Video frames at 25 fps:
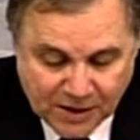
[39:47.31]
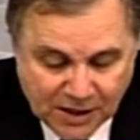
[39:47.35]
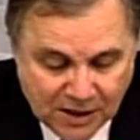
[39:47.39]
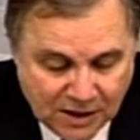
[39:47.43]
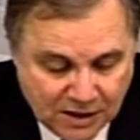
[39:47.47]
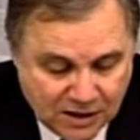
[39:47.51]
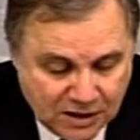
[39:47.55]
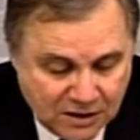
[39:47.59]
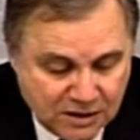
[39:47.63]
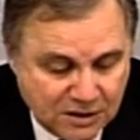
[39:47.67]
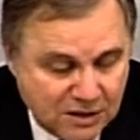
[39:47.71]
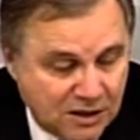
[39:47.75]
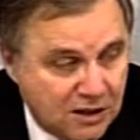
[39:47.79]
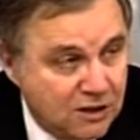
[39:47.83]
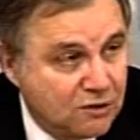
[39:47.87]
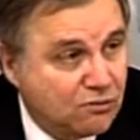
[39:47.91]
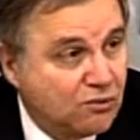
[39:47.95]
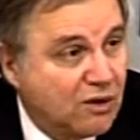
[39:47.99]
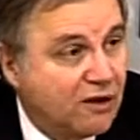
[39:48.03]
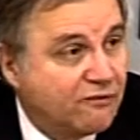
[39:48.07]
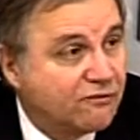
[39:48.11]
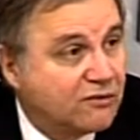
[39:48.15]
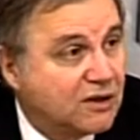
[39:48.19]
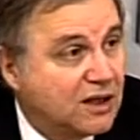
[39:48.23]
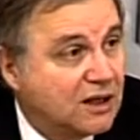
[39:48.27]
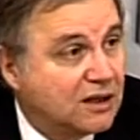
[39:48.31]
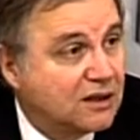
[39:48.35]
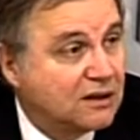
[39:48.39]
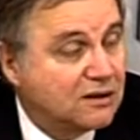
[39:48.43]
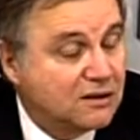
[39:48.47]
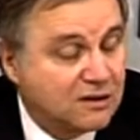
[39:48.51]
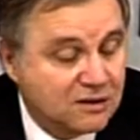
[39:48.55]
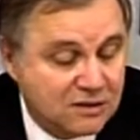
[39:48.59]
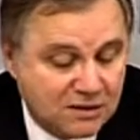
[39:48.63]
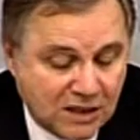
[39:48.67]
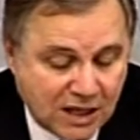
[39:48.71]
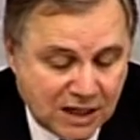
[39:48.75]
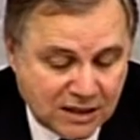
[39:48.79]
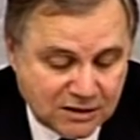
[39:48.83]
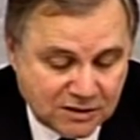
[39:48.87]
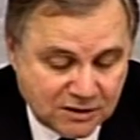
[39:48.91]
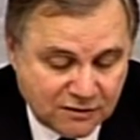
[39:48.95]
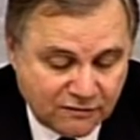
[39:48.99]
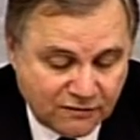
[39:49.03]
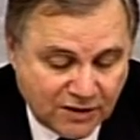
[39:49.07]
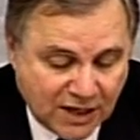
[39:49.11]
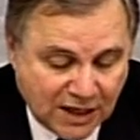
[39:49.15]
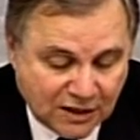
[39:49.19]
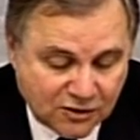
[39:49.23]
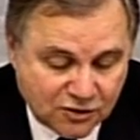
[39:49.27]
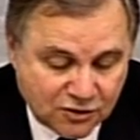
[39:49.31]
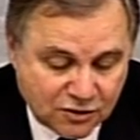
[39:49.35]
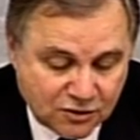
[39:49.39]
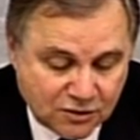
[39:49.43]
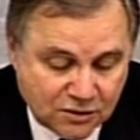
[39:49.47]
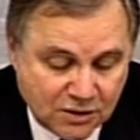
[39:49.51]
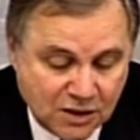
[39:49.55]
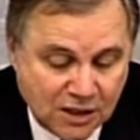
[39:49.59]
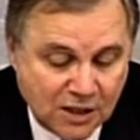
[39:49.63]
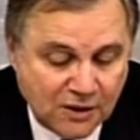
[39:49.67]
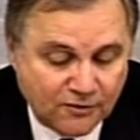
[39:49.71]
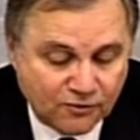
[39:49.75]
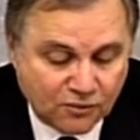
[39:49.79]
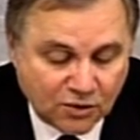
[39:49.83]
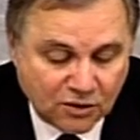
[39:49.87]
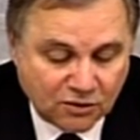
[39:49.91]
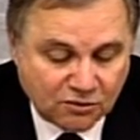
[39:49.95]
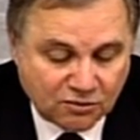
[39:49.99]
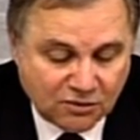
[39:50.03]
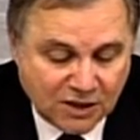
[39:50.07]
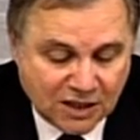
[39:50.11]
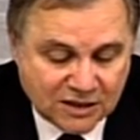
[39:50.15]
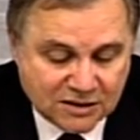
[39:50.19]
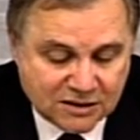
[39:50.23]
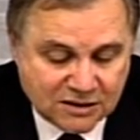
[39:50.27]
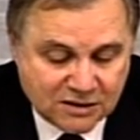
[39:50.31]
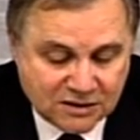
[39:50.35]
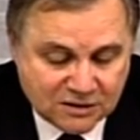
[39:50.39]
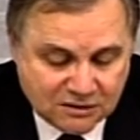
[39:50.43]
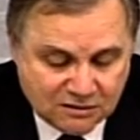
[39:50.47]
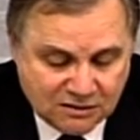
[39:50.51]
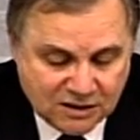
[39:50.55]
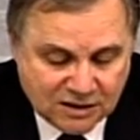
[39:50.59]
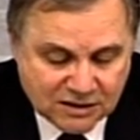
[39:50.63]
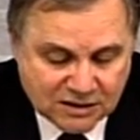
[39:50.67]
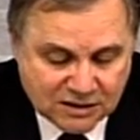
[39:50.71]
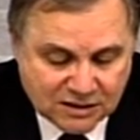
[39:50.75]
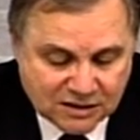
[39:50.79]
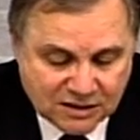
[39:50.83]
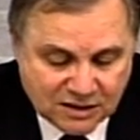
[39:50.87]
Indeed, we have taken decisive action to address this risk,